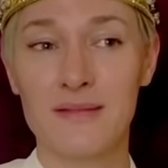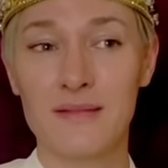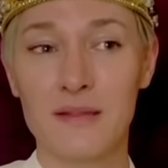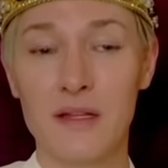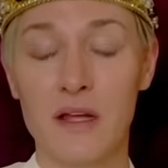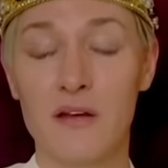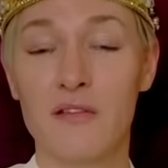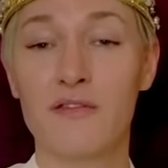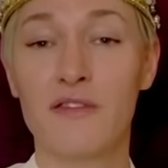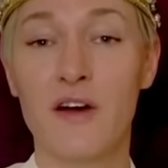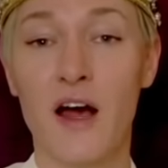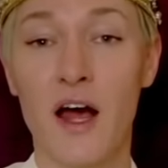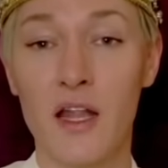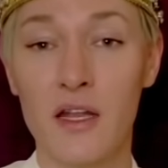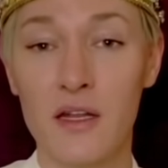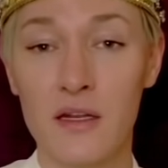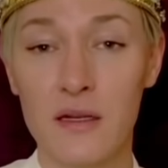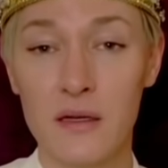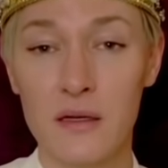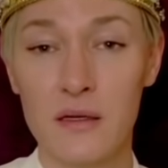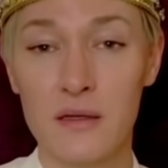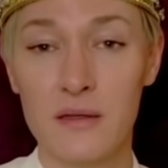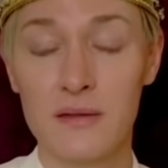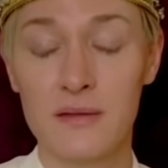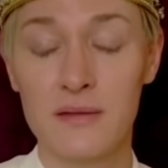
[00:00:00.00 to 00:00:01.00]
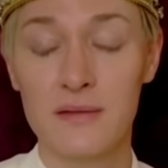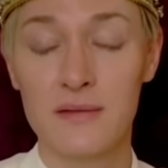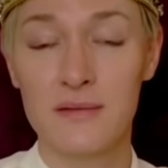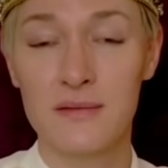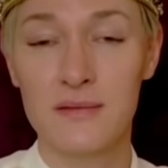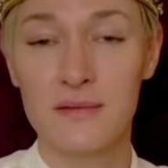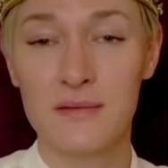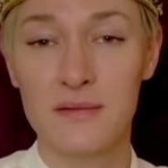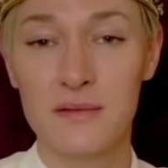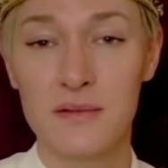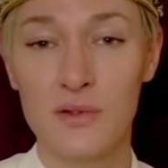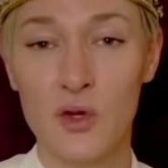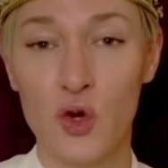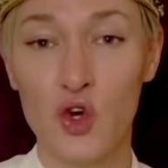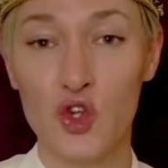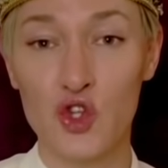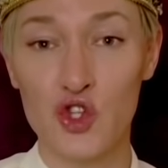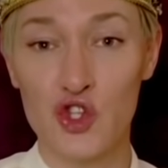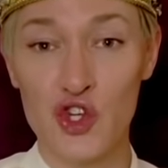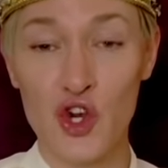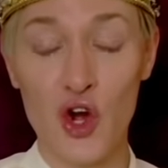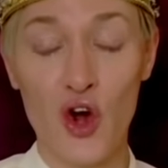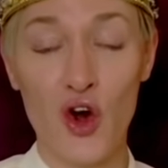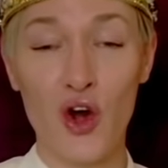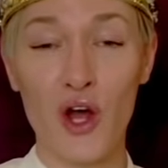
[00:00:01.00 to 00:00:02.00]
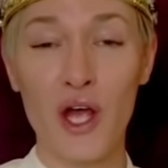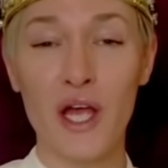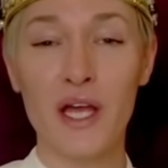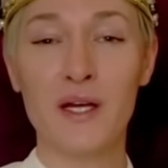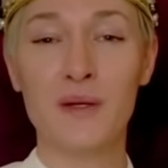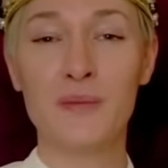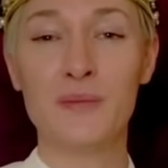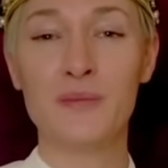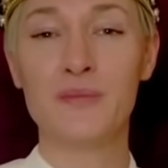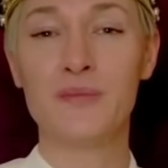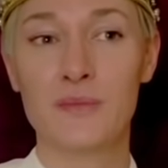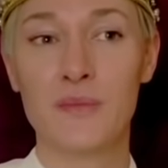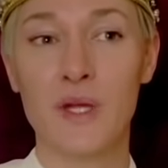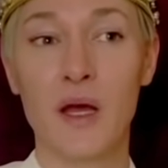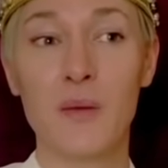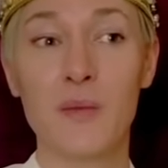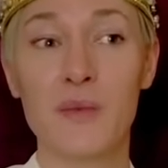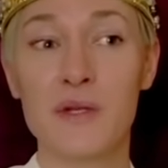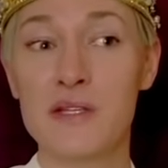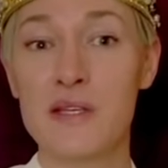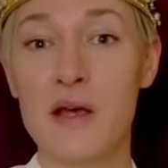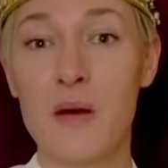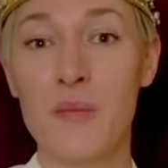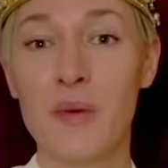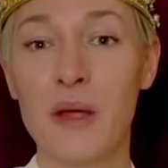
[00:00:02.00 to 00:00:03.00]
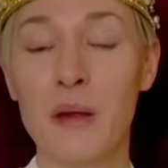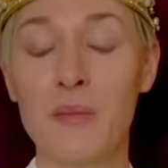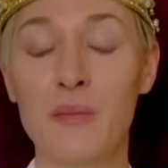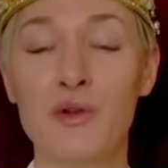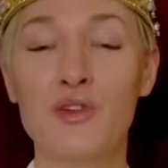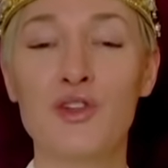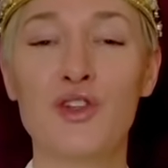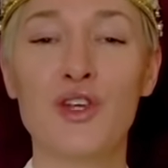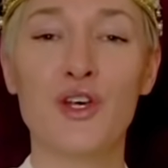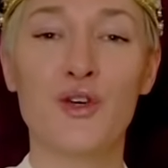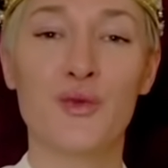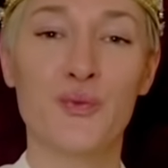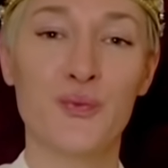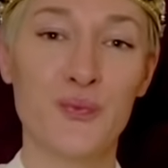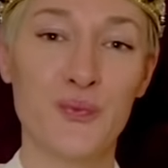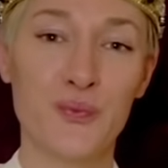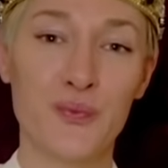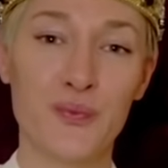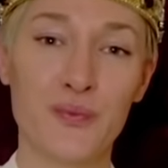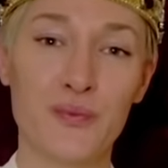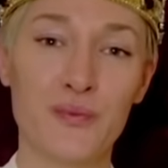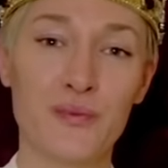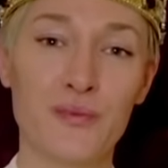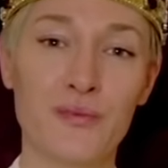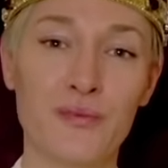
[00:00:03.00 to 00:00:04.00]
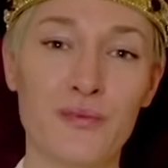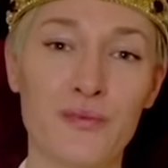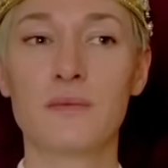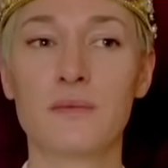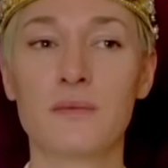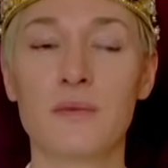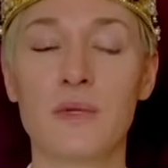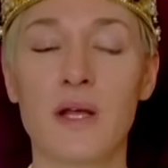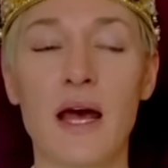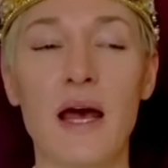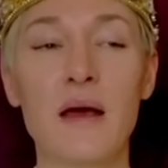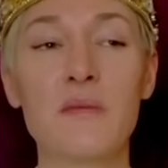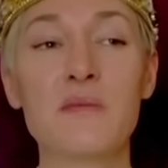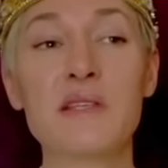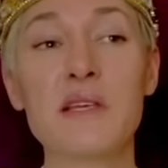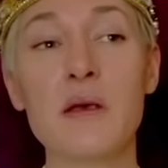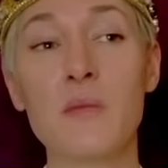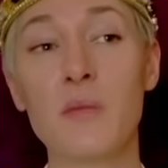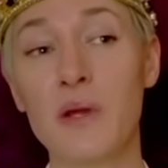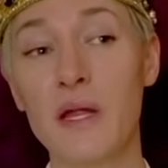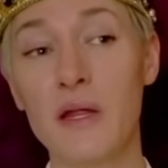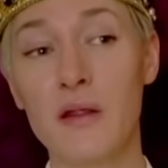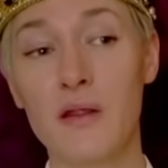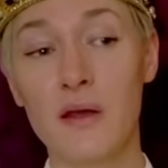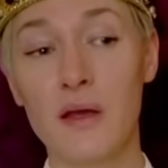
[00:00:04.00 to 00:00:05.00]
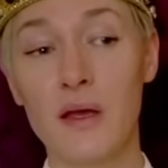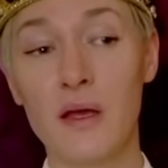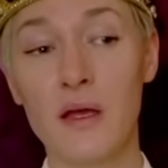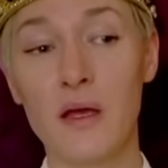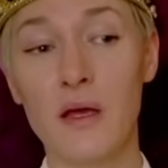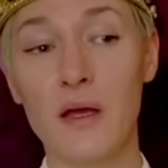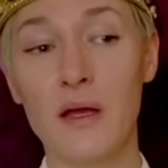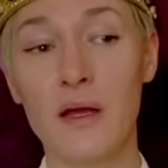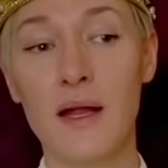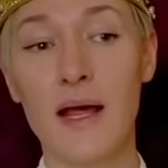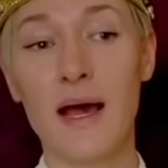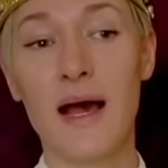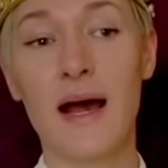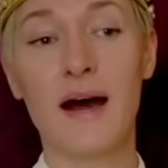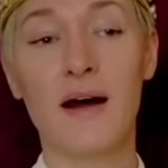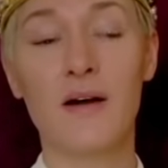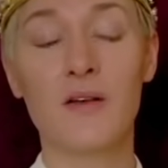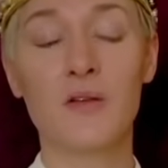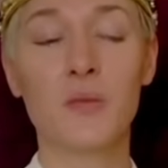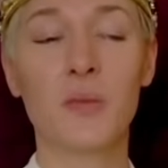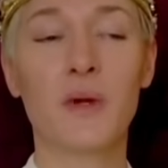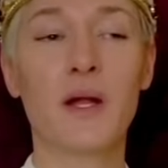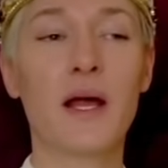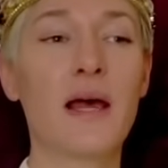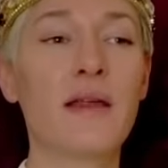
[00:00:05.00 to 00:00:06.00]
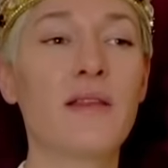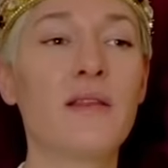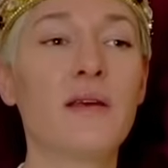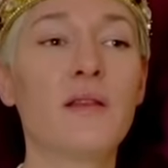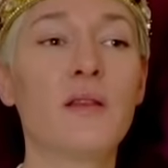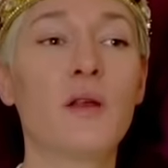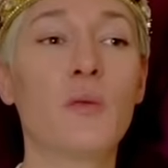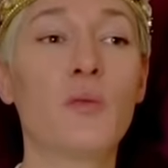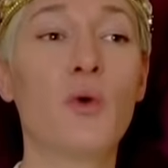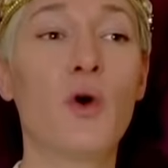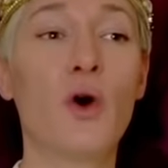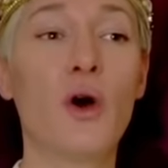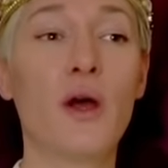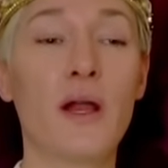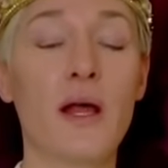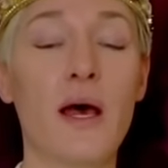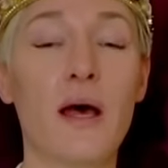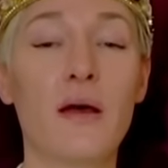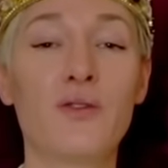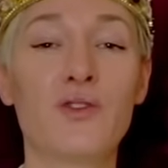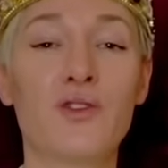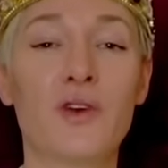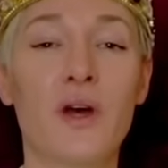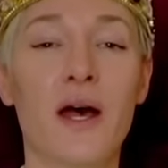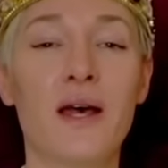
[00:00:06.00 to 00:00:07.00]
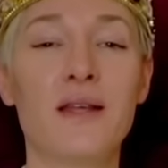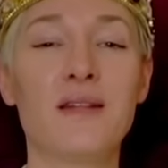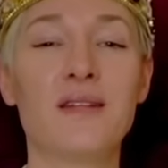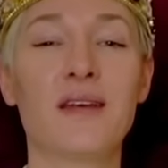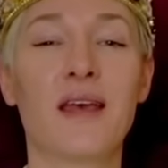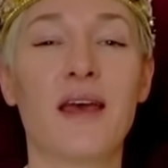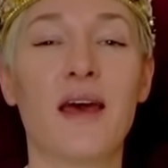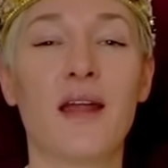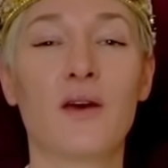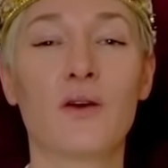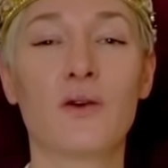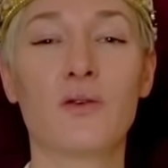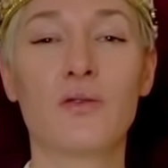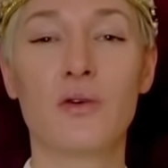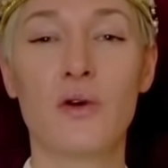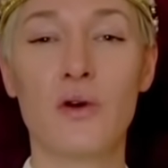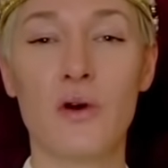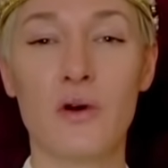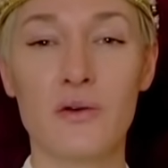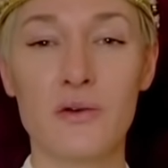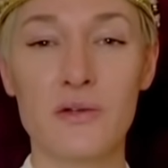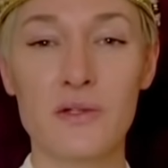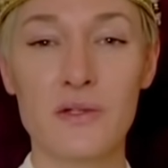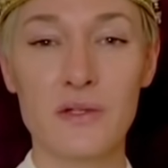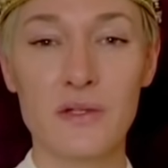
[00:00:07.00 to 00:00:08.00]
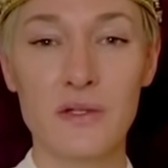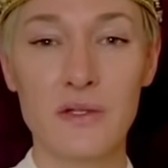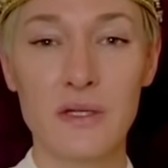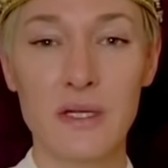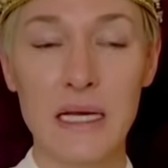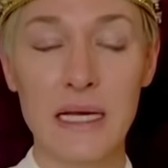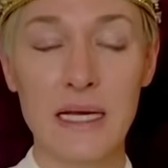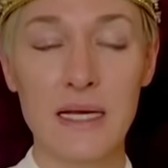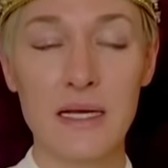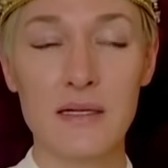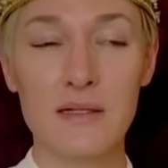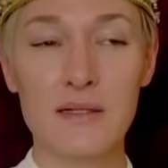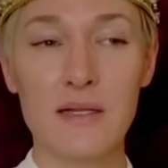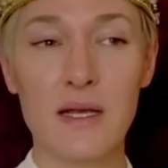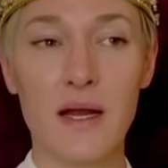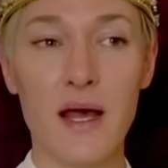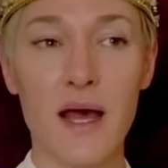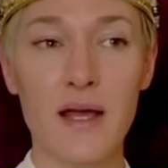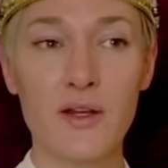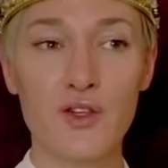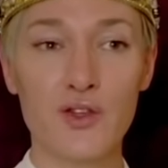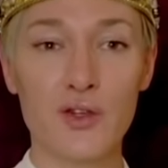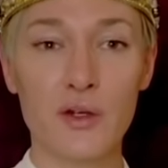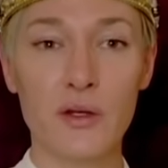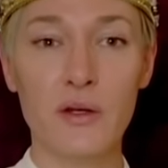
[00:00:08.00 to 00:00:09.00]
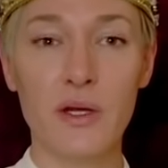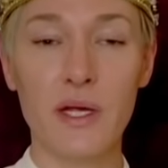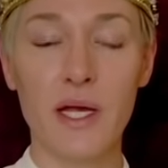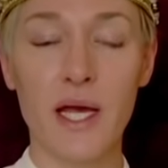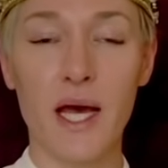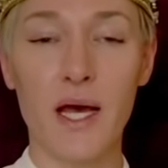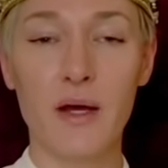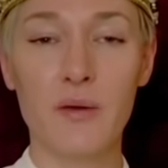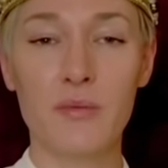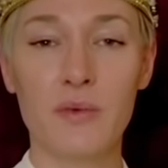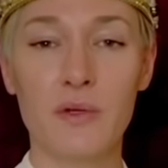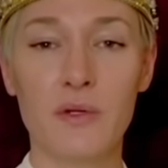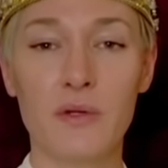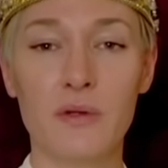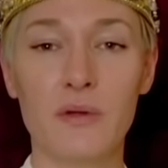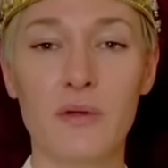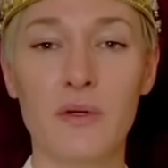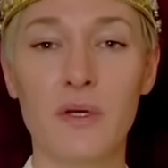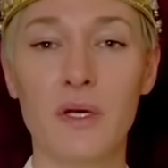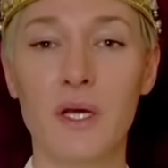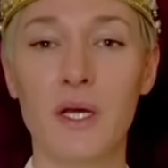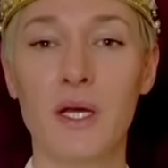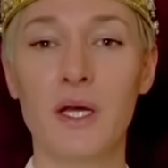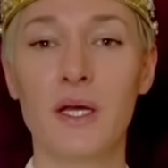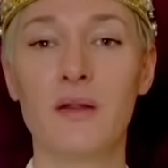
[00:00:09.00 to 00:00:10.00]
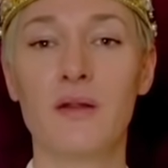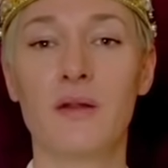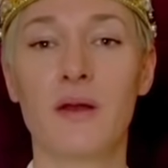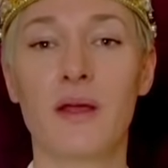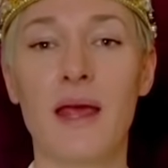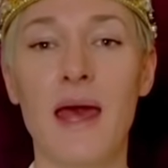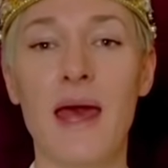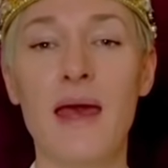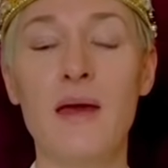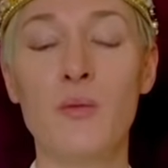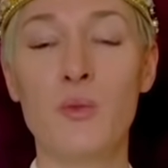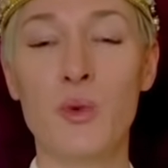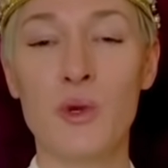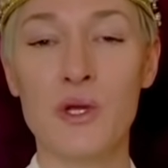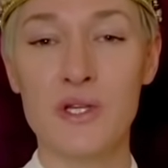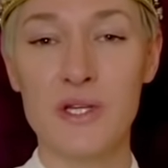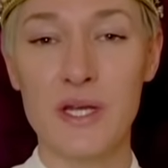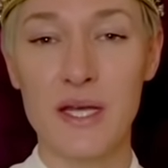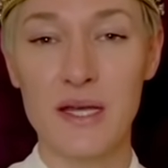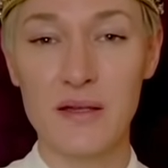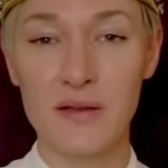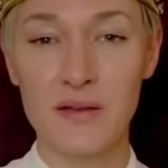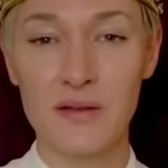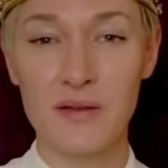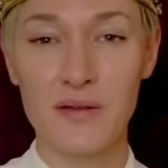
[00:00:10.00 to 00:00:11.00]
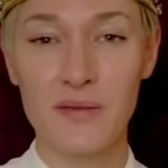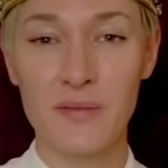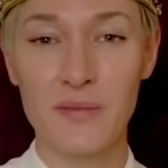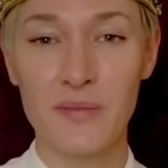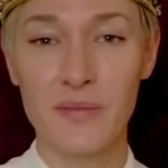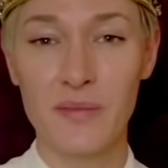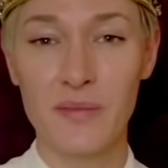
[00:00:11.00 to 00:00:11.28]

fun or joy. Some people do. I'm simply thinking aloud, but I think the point I'm trying to get across is that I truly hope that the Cambridges